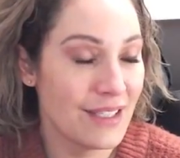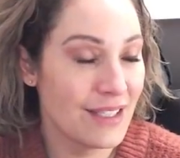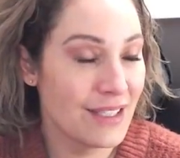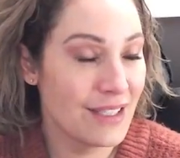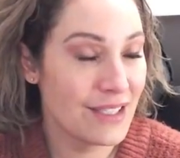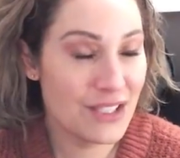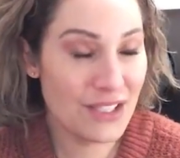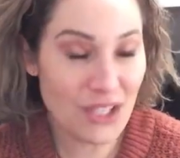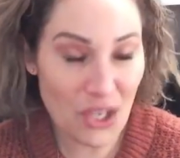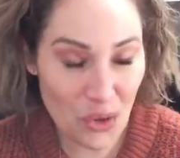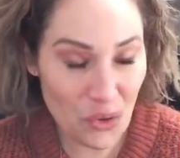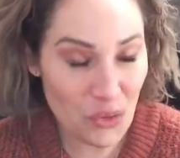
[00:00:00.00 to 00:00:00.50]

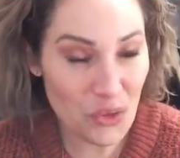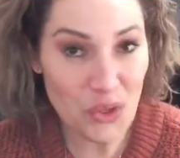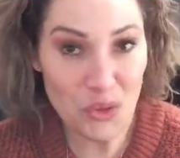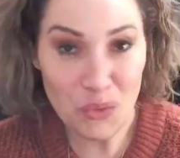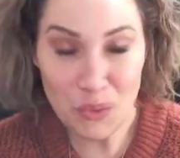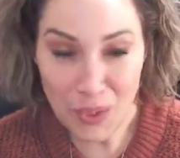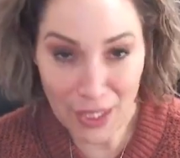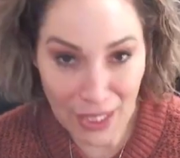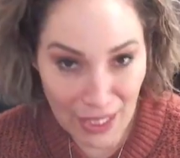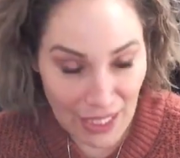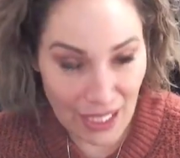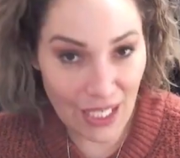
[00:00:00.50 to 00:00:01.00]
so
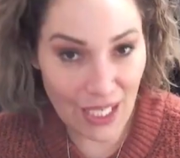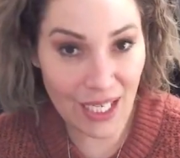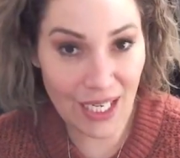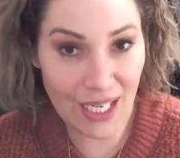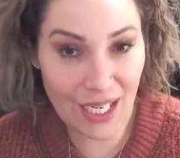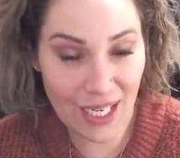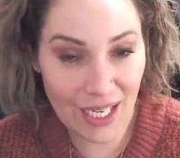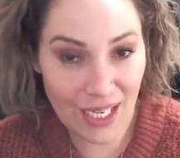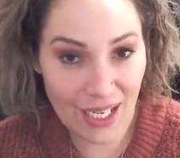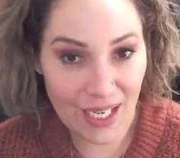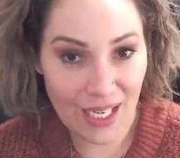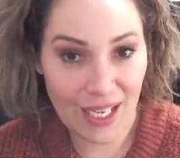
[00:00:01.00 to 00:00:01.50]

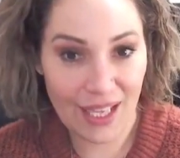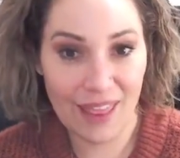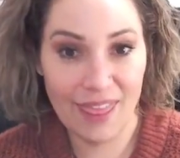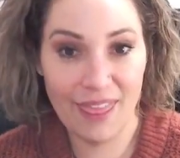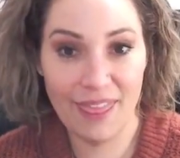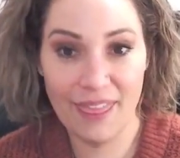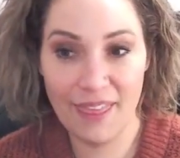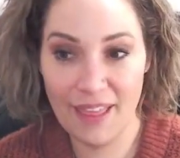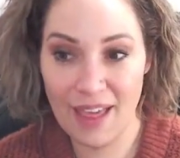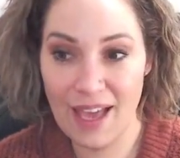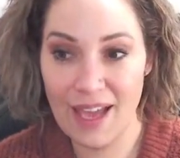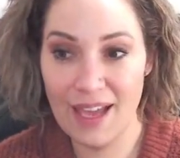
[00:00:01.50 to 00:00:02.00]
unique
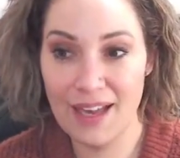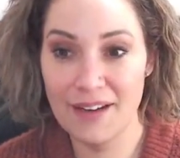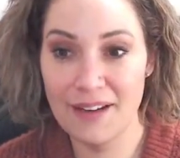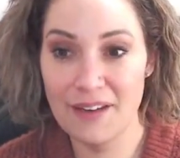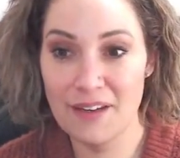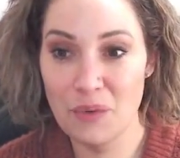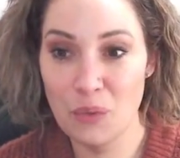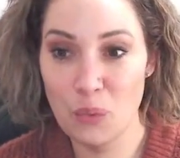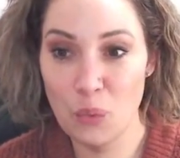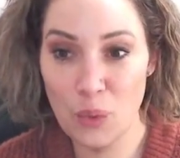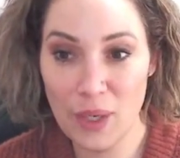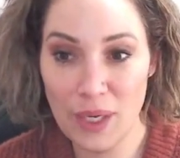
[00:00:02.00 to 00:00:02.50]
that
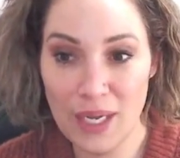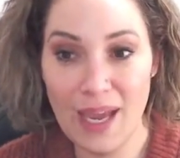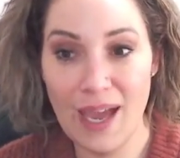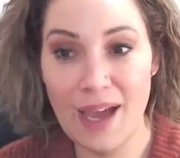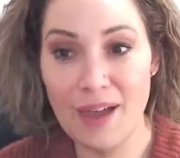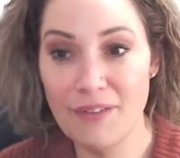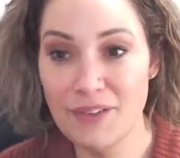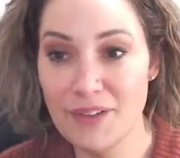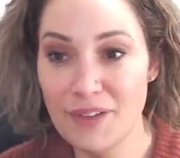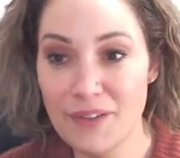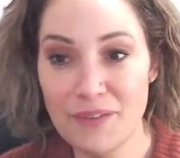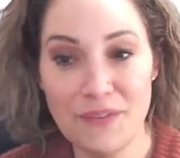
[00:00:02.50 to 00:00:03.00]
we
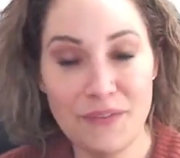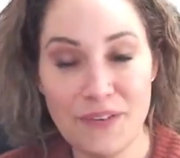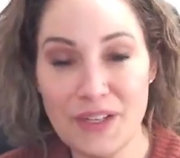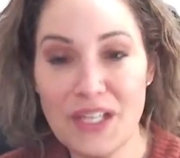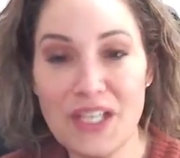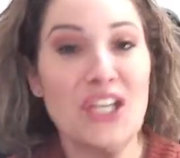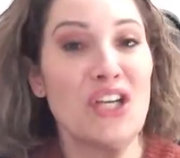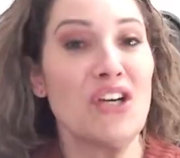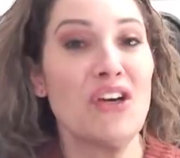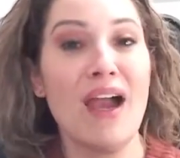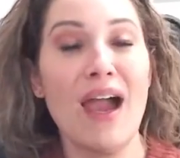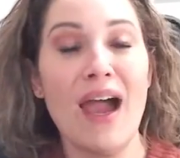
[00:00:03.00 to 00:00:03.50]
have to
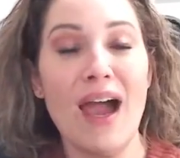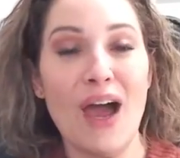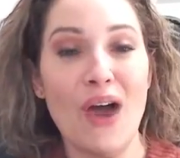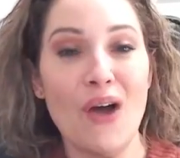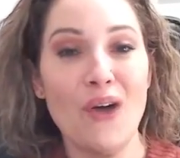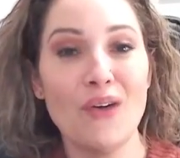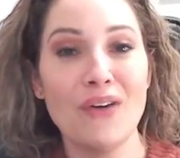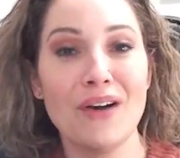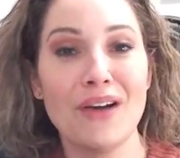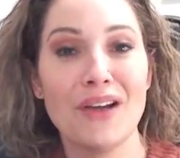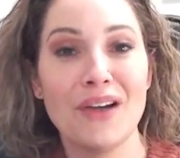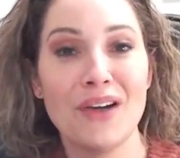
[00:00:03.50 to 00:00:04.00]
figure
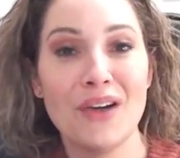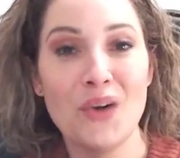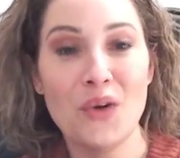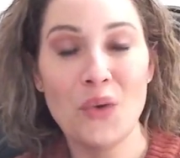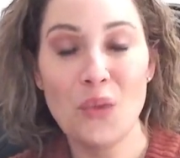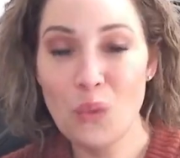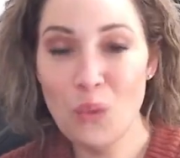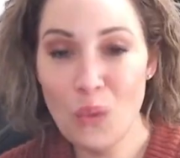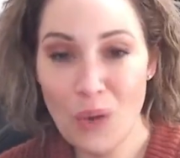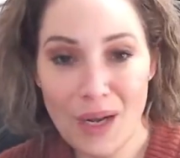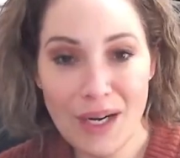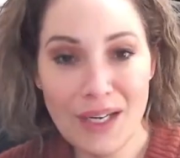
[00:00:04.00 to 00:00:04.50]
out
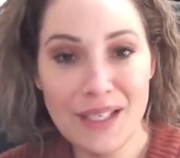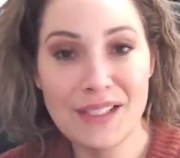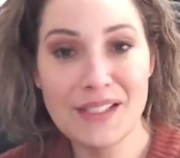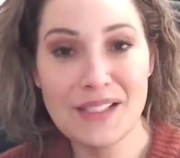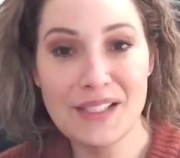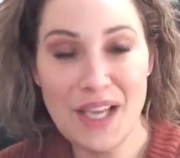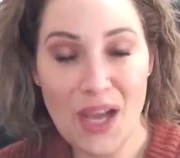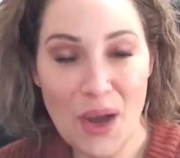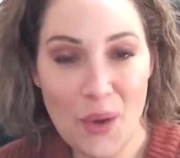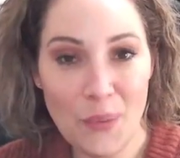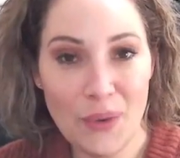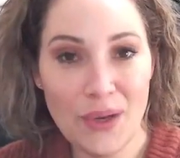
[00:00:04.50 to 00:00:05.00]
what is
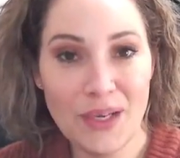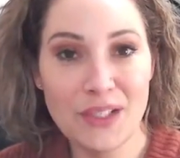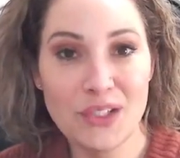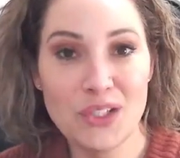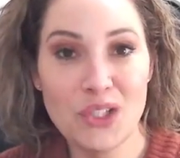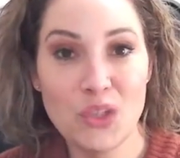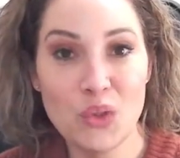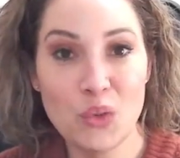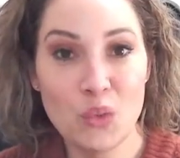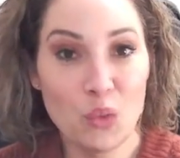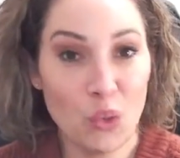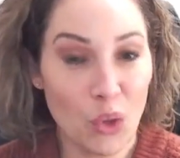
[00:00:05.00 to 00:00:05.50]
going
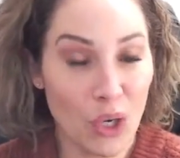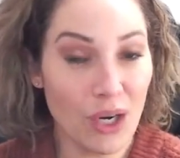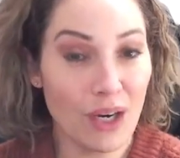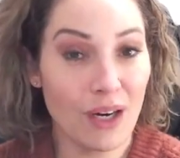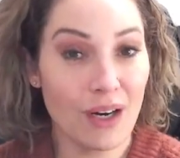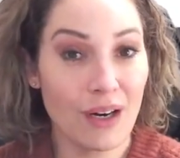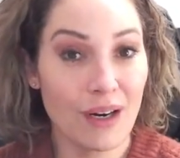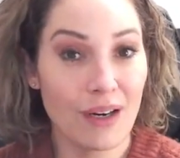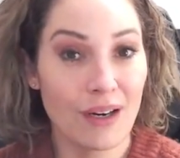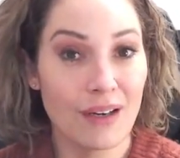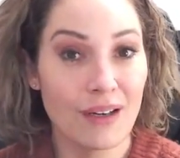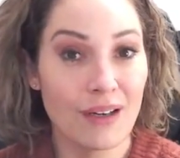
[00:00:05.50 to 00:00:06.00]
to
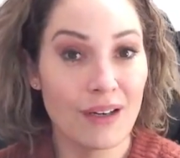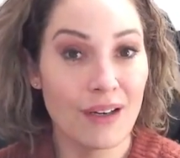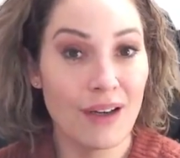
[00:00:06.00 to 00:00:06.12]
work